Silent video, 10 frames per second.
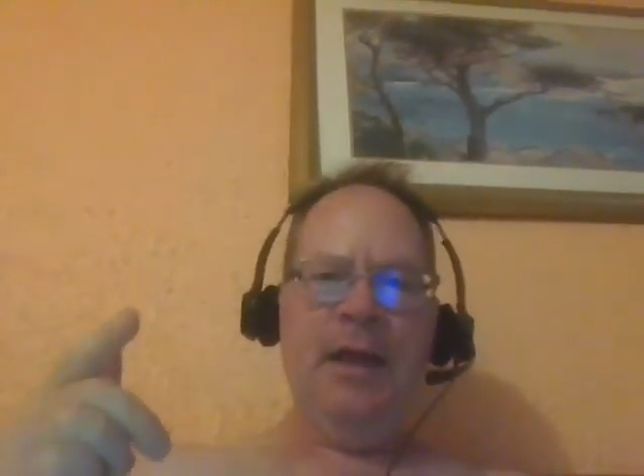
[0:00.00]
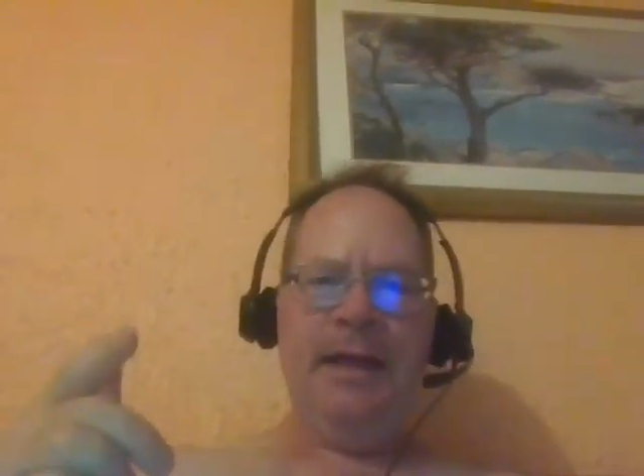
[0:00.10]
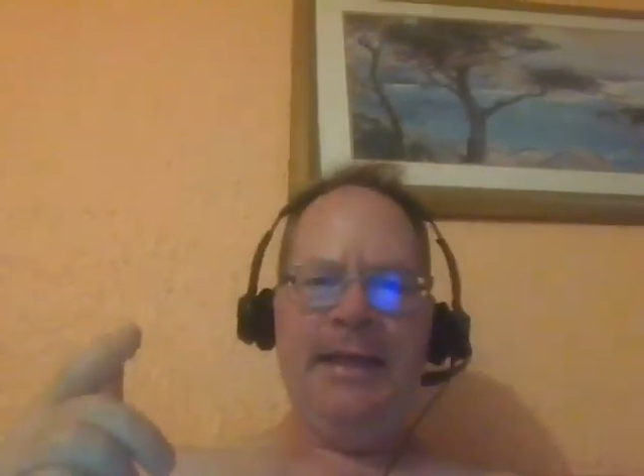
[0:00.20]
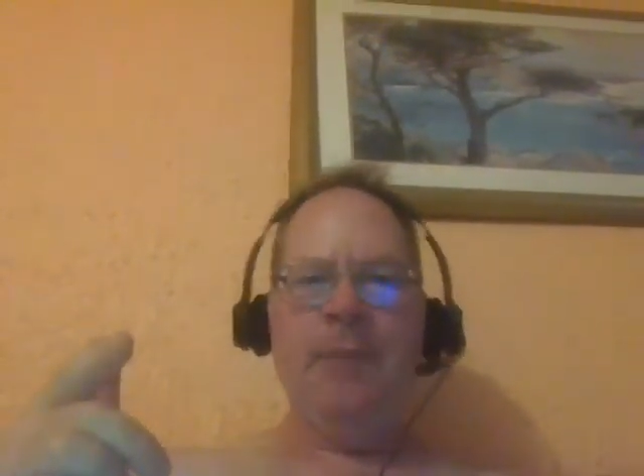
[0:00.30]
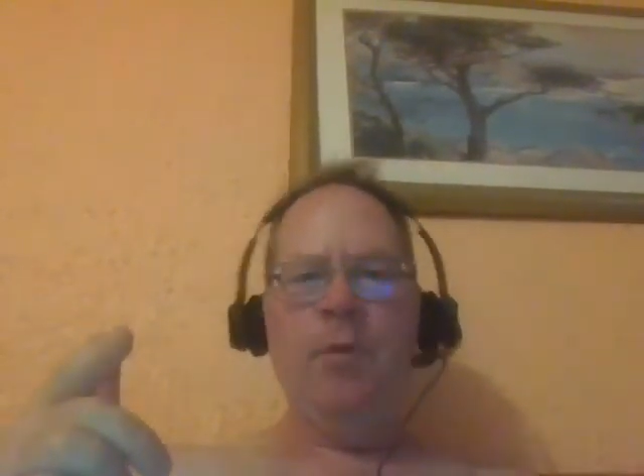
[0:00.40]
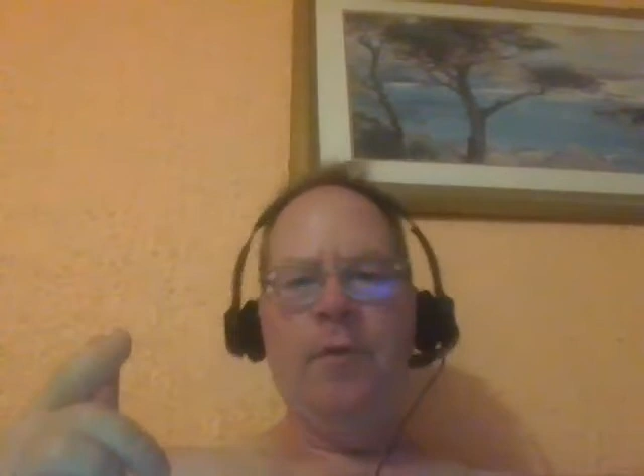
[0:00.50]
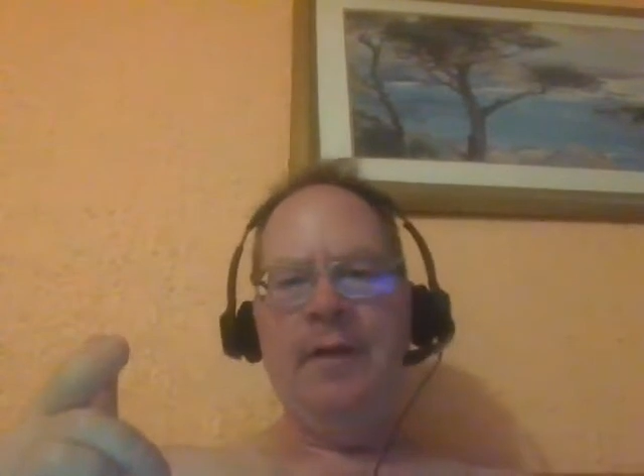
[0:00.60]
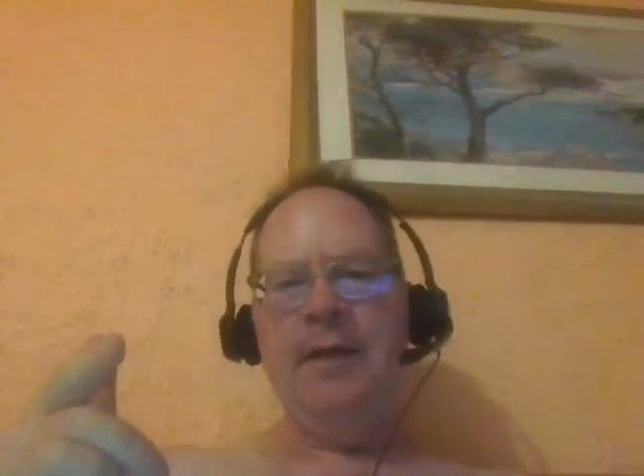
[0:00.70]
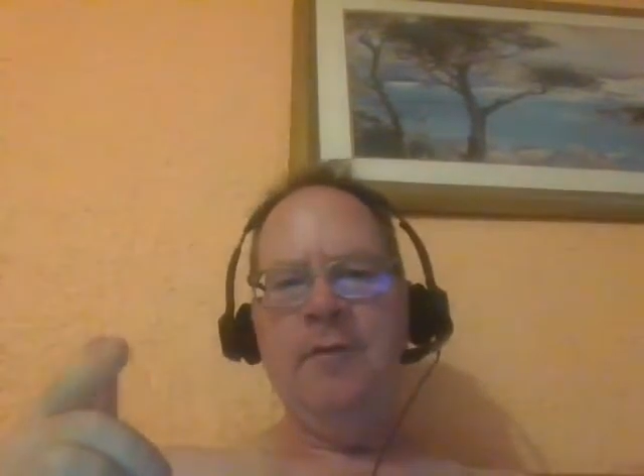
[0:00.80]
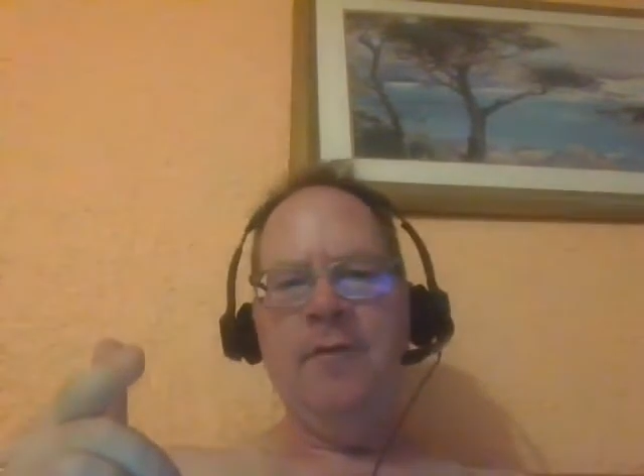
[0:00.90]
I came
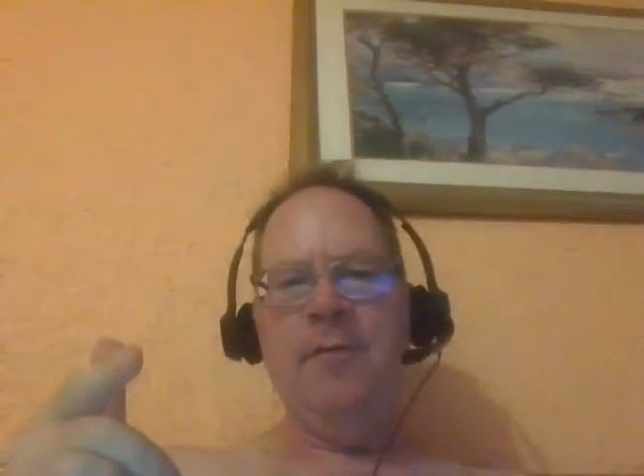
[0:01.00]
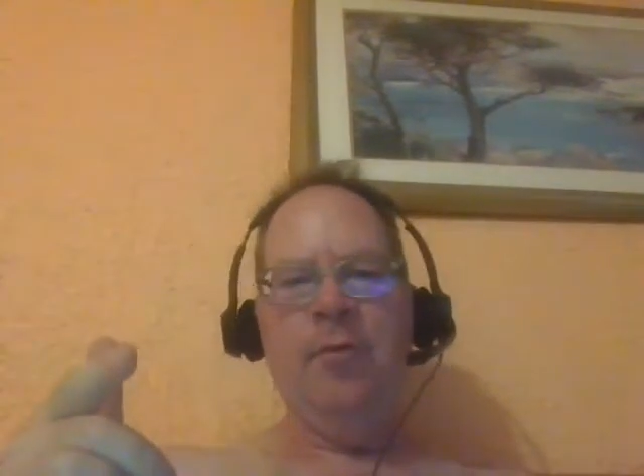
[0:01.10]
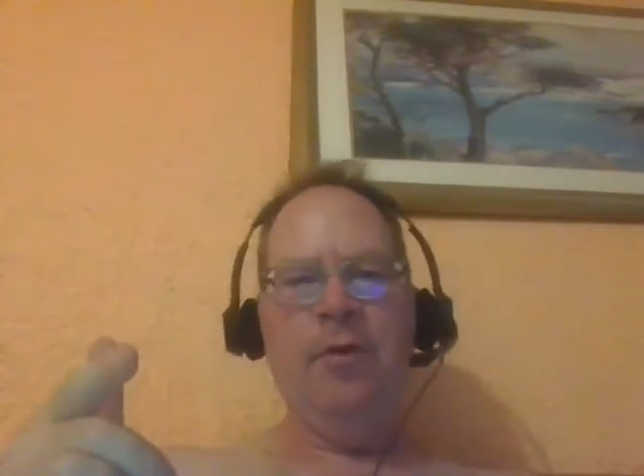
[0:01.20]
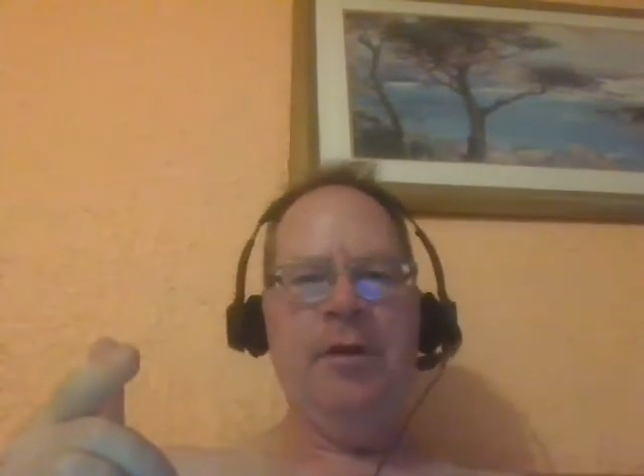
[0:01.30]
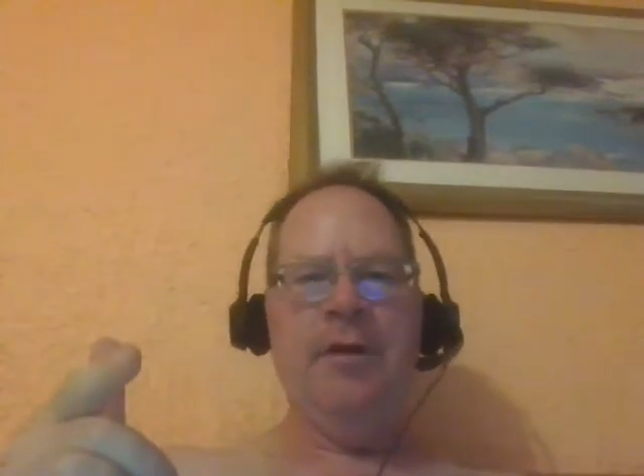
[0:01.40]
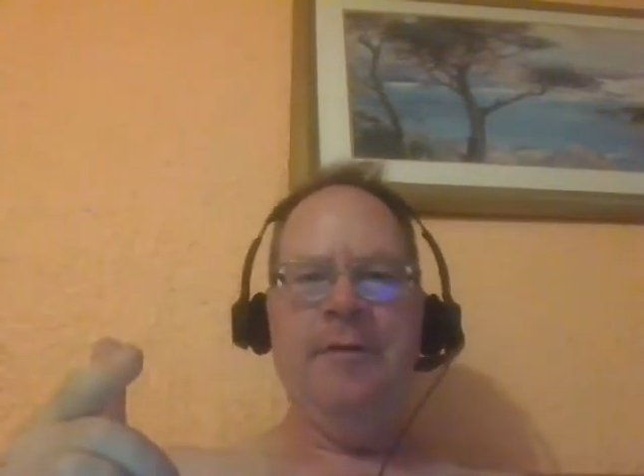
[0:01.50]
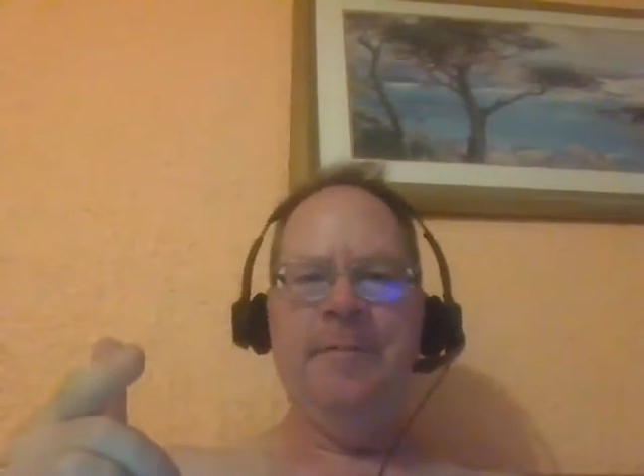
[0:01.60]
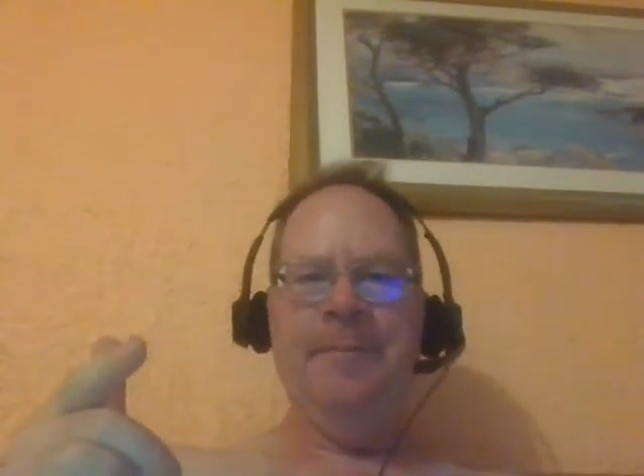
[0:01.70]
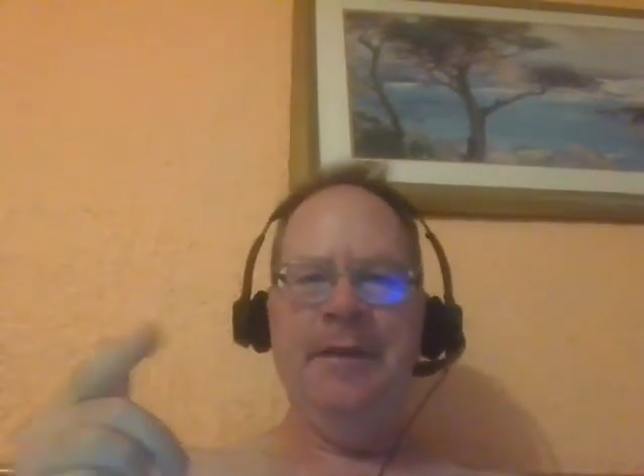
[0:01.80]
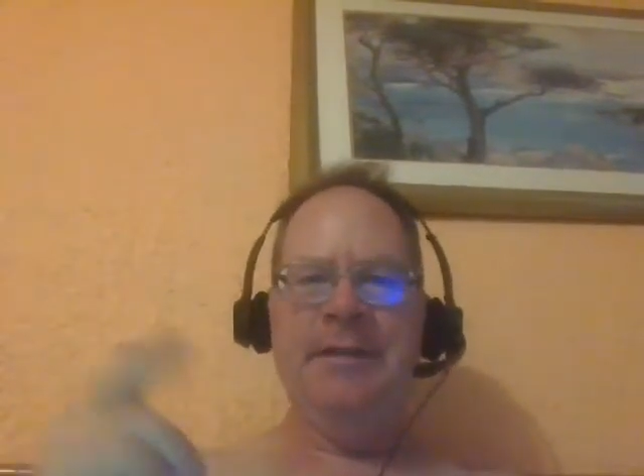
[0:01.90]
overland over the border
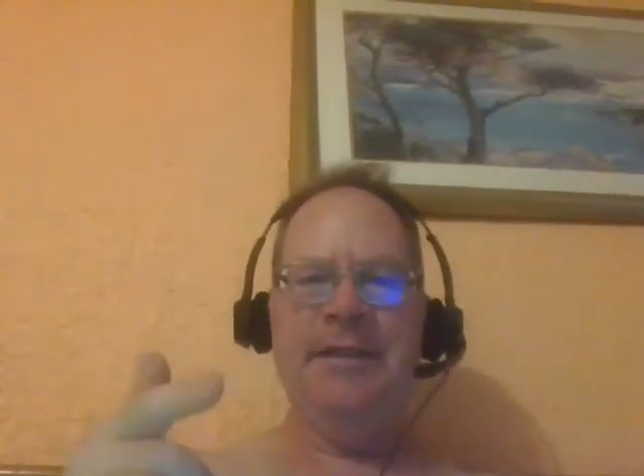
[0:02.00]
in